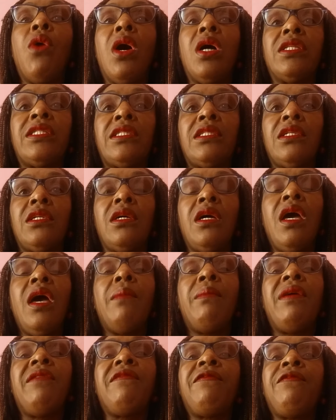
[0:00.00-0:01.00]
water
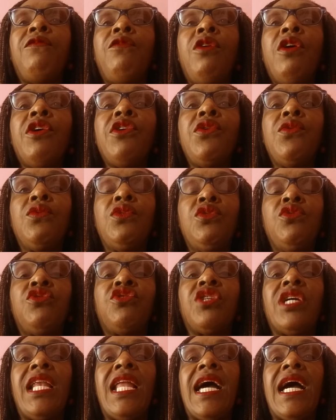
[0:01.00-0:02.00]
before you
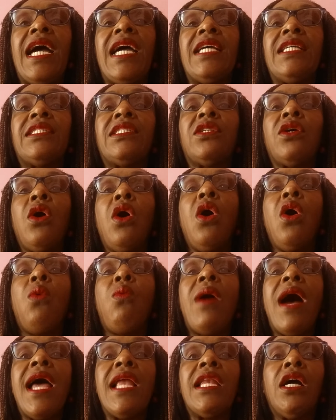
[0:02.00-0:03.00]
neutralize,
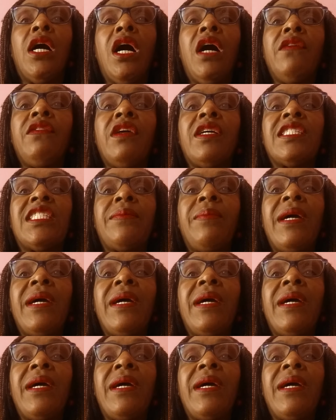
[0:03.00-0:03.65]
while others